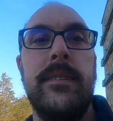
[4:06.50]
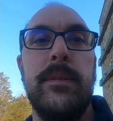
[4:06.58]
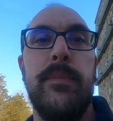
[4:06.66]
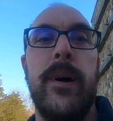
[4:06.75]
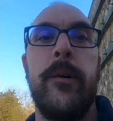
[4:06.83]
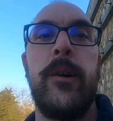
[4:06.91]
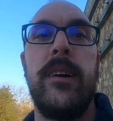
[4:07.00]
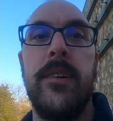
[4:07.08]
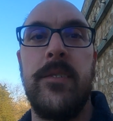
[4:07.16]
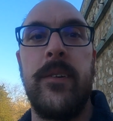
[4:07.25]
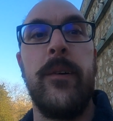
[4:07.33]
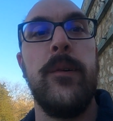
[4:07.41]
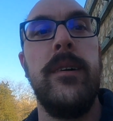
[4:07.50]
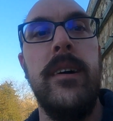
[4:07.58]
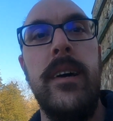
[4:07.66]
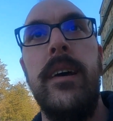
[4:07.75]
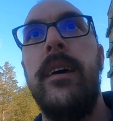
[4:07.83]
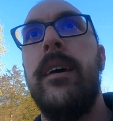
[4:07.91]
into powder, so
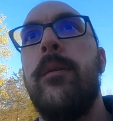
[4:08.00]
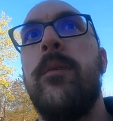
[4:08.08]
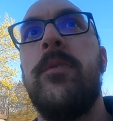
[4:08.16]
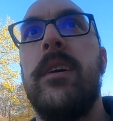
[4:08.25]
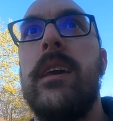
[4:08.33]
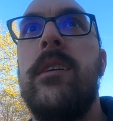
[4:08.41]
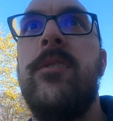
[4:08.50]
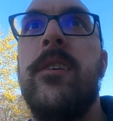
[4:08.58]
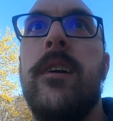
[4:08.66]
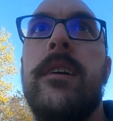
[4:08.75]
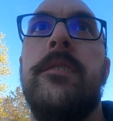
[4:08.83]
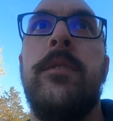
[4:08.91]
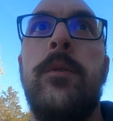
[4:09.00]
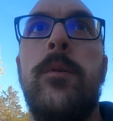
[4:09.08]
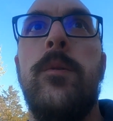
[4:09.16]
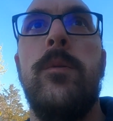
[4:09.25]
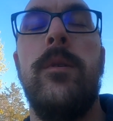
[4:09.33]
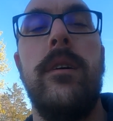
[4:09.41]
it was easier
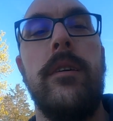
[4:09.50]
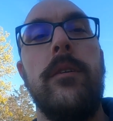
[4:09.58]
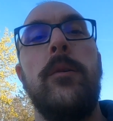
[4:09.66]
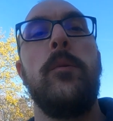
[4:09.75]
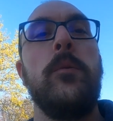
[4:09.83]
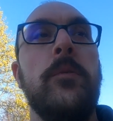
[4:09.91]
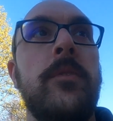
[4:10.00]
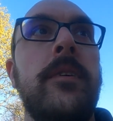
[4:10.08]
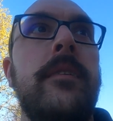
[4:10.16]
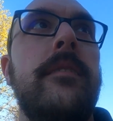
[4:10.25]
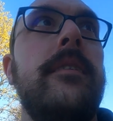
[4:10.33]
to use.